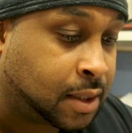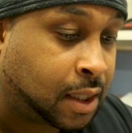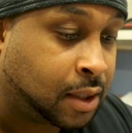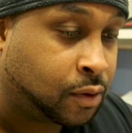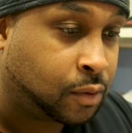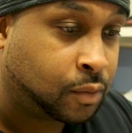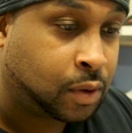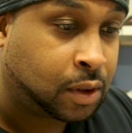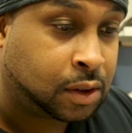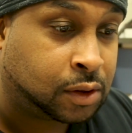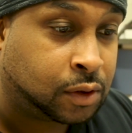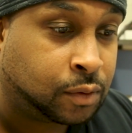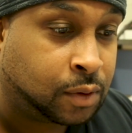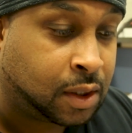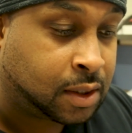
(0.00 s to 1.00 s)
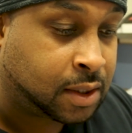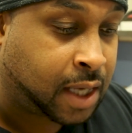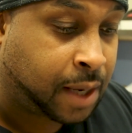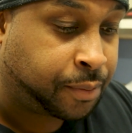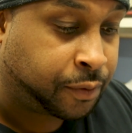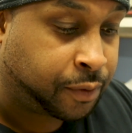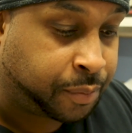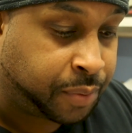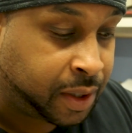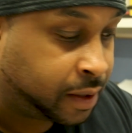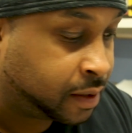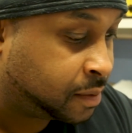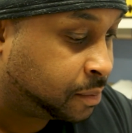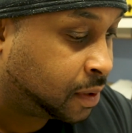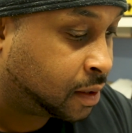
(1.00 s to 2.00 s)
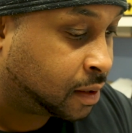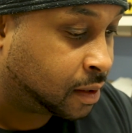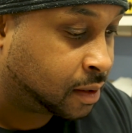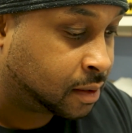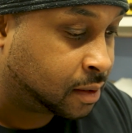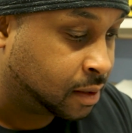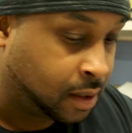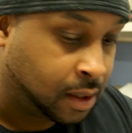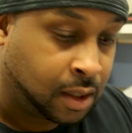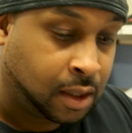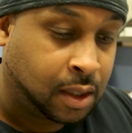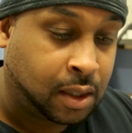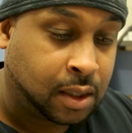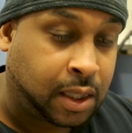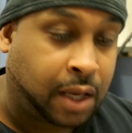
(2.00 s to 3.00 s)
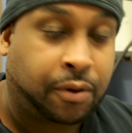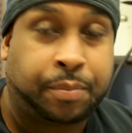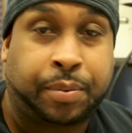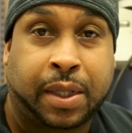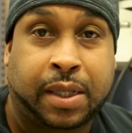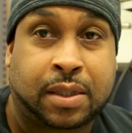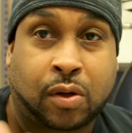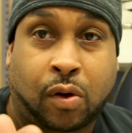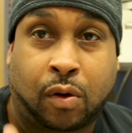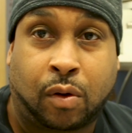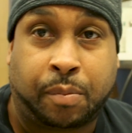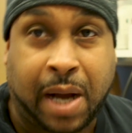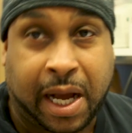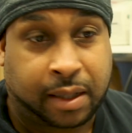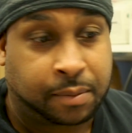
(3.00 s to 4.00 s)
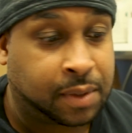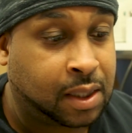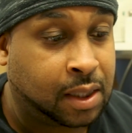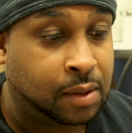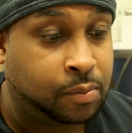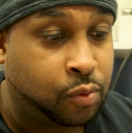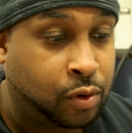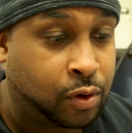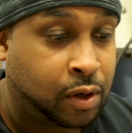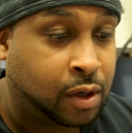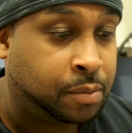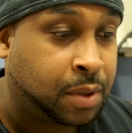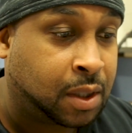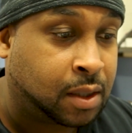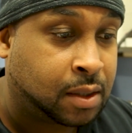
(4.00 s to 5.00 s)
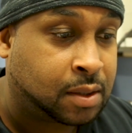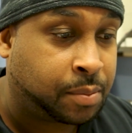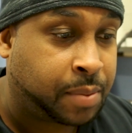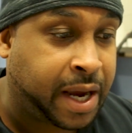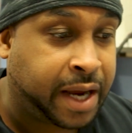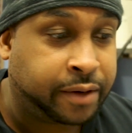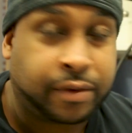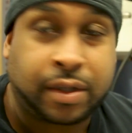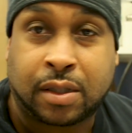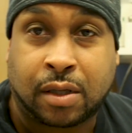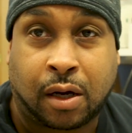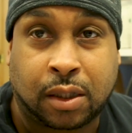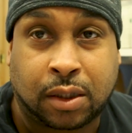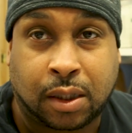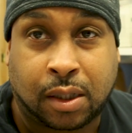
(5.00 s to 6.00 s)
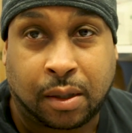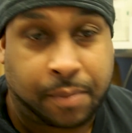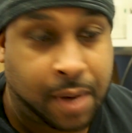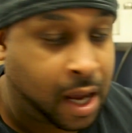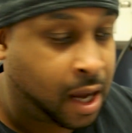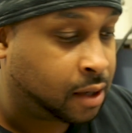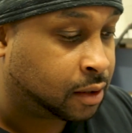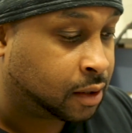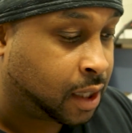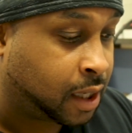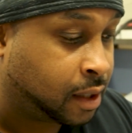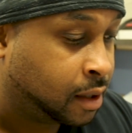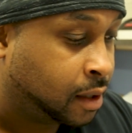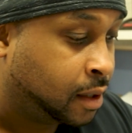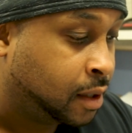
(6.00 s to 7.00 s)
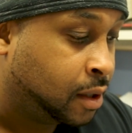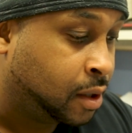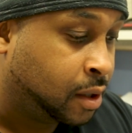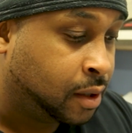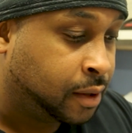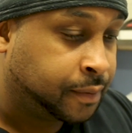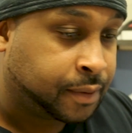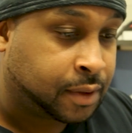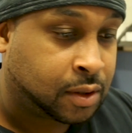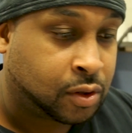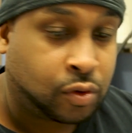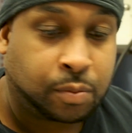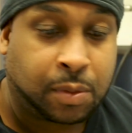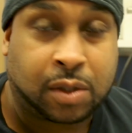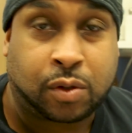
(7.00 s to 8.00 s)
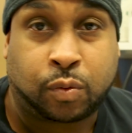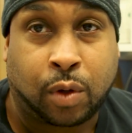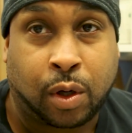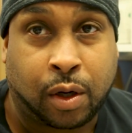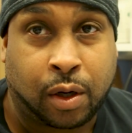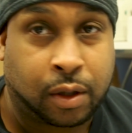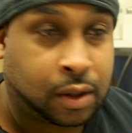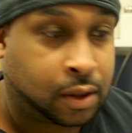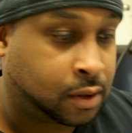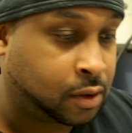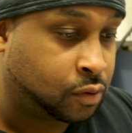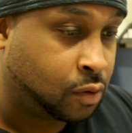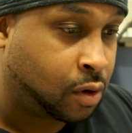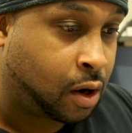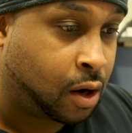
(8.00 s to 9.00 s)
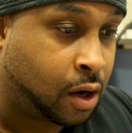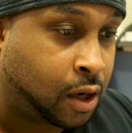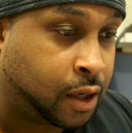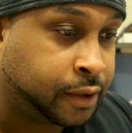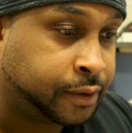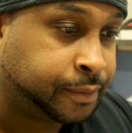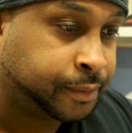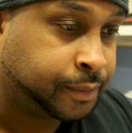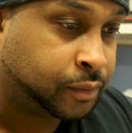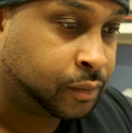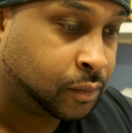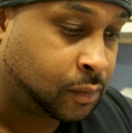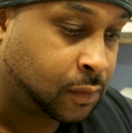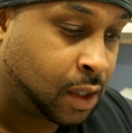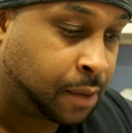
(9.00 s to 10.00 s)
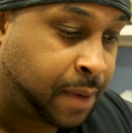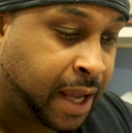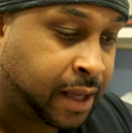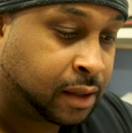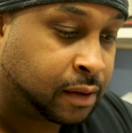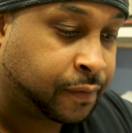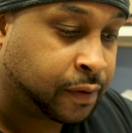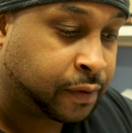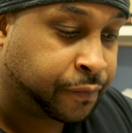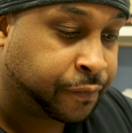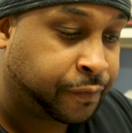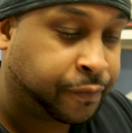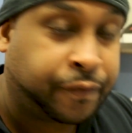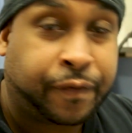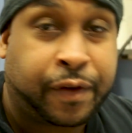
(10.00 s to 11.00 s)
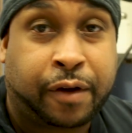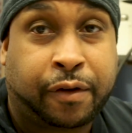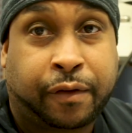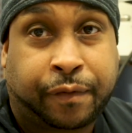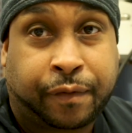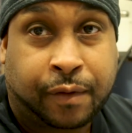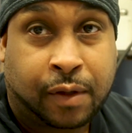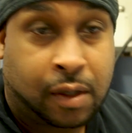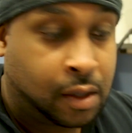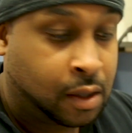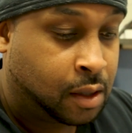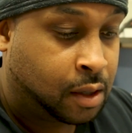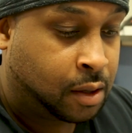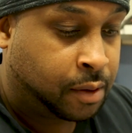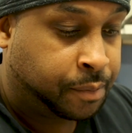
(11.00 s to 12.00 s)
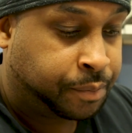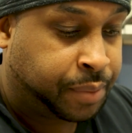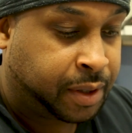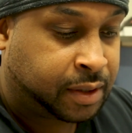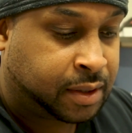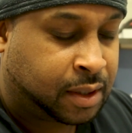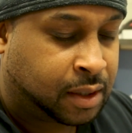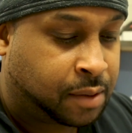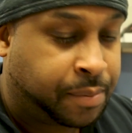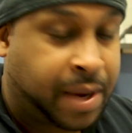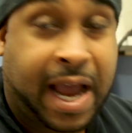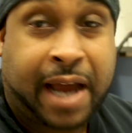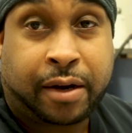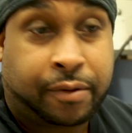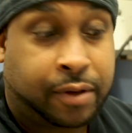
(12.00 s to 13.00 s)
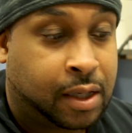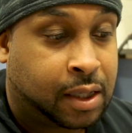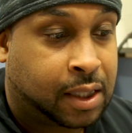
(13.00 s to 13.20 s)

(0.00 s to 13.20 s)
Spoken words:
and they don't want to do these type of repairs because they replace the whole bottom keyboard because the battery is hard to come out and it's too much work, it's too hard, and they might fear of piercing the battery